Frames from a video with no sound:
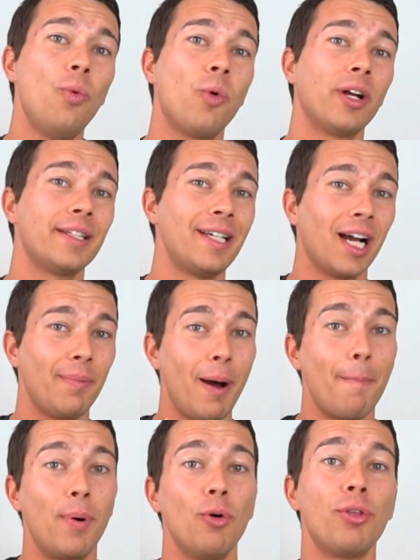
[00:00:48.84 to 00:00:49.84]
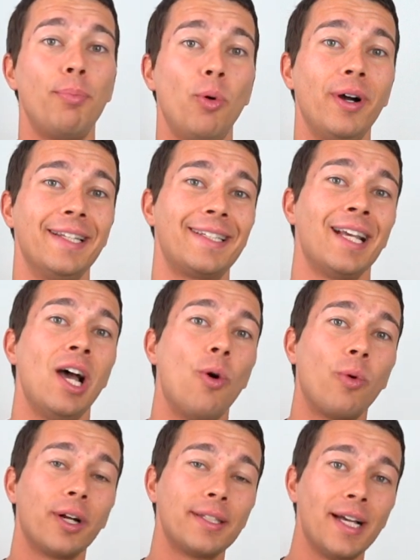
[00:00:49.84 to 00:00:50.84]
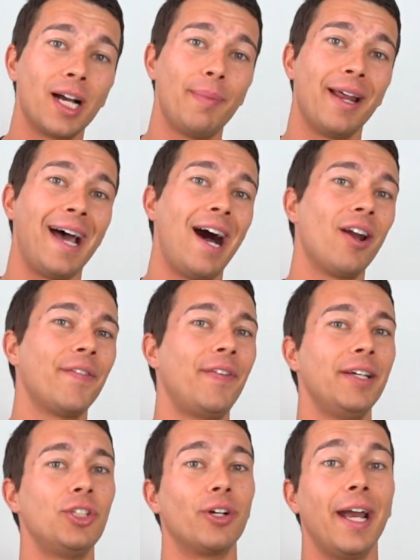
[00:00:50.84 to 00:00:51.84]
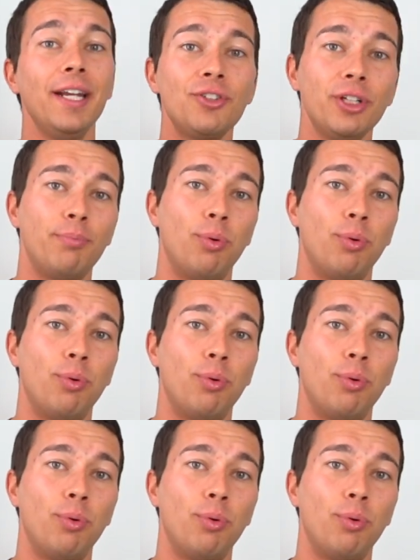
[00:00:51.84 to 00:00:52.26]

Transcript: we're gonna talk about both points. We're gonna talk about how to find your entry